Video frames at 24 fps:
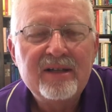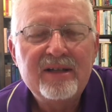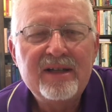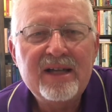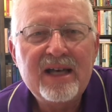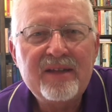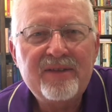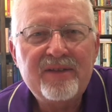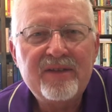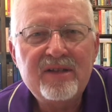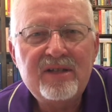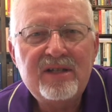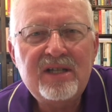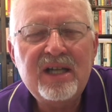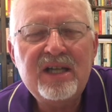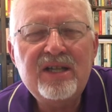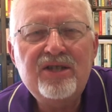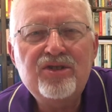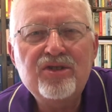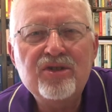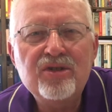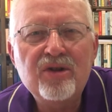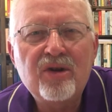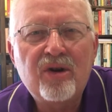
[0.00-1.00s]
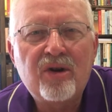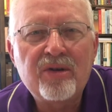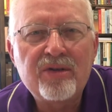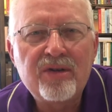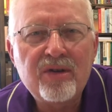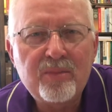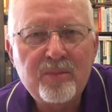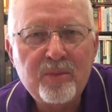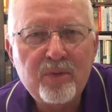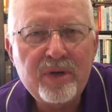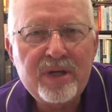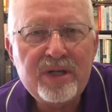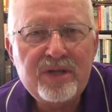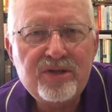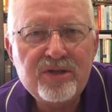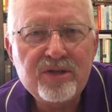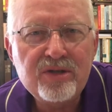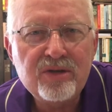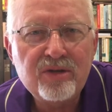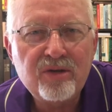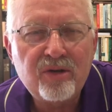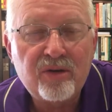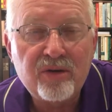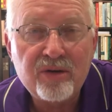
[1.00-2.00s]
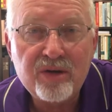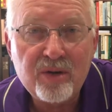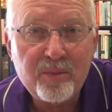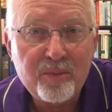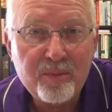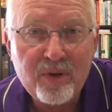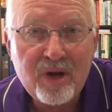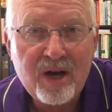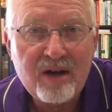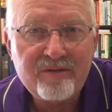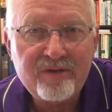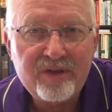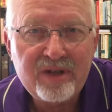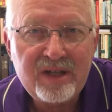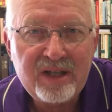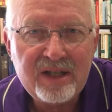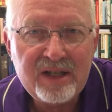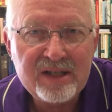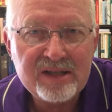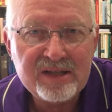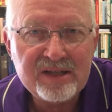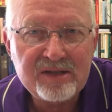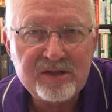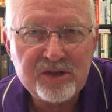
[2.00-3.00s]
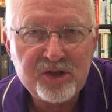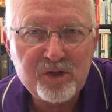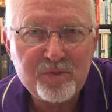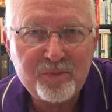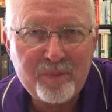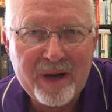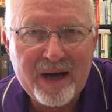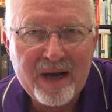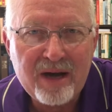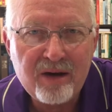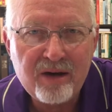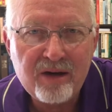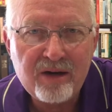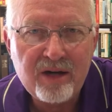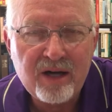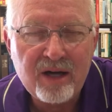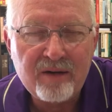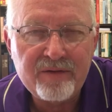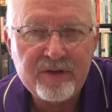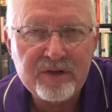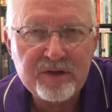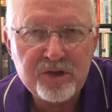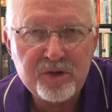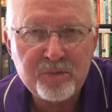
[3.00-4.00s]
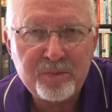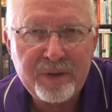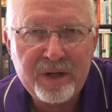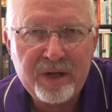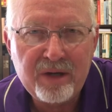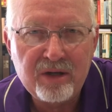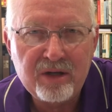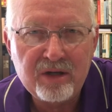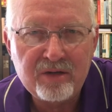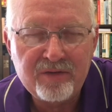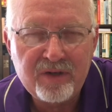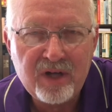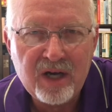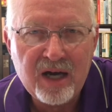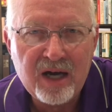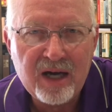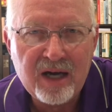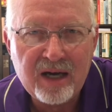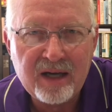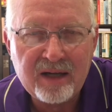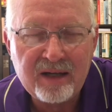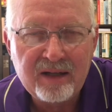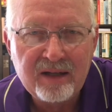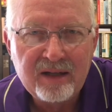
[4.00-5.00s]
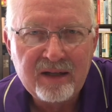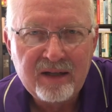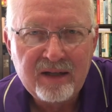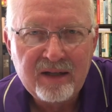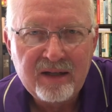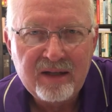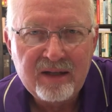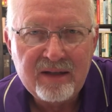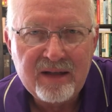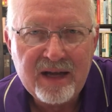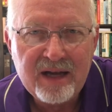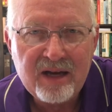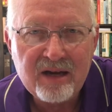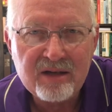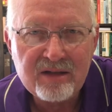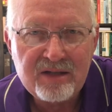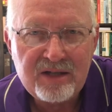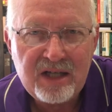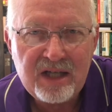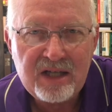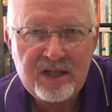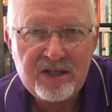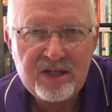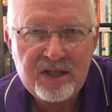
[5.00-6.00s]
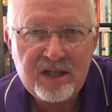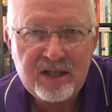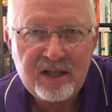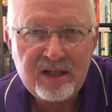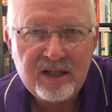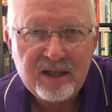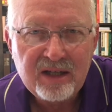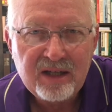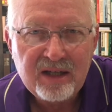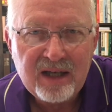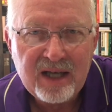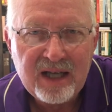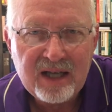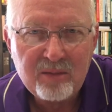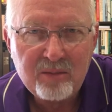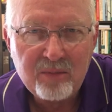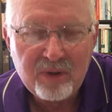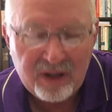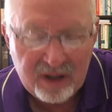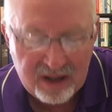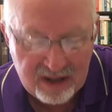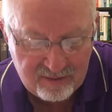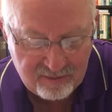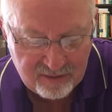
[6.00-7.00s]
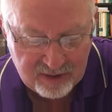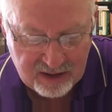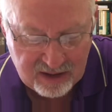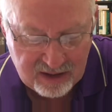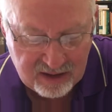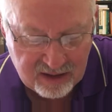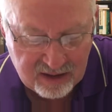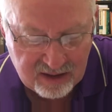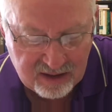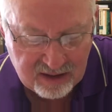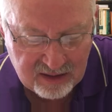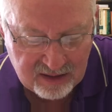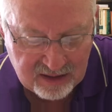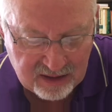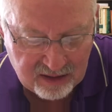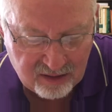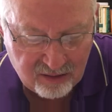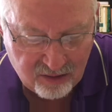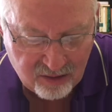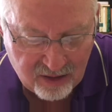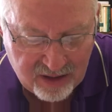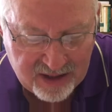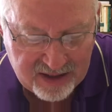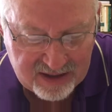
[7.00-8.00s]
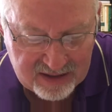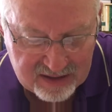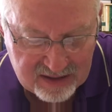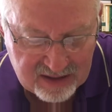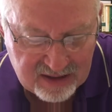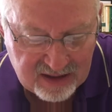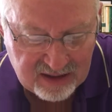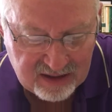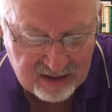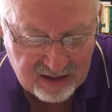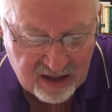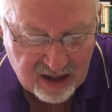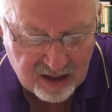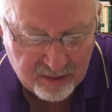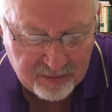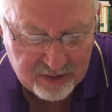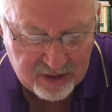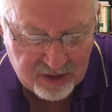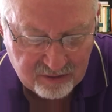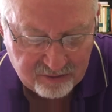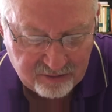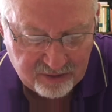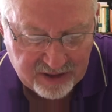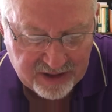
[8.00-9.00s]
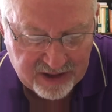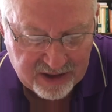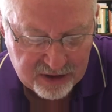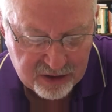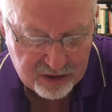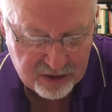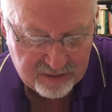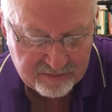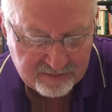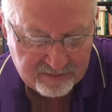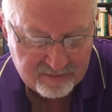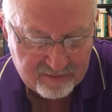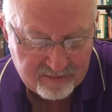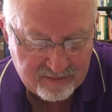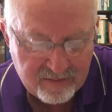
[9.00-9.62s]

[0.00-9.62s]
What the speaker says: that the teacher or the preacher or the prophet is inspired of the Spirit of God. They are teaching and believing that Christ did come in the flesh.